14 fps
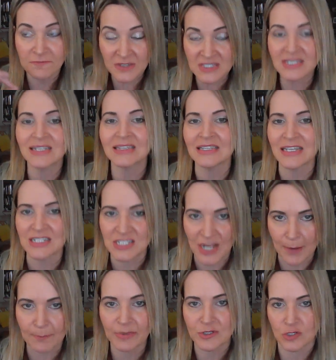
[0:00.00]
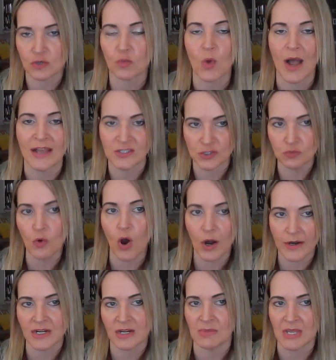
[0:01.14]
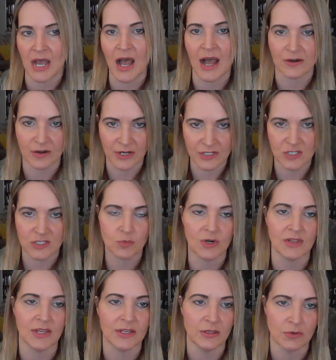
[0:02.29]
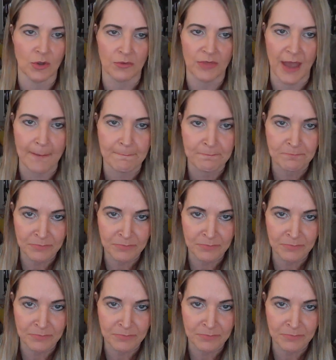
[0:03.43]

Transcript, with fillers: physically, temperature-wise, you are going to be hotter. I just want to let you know that.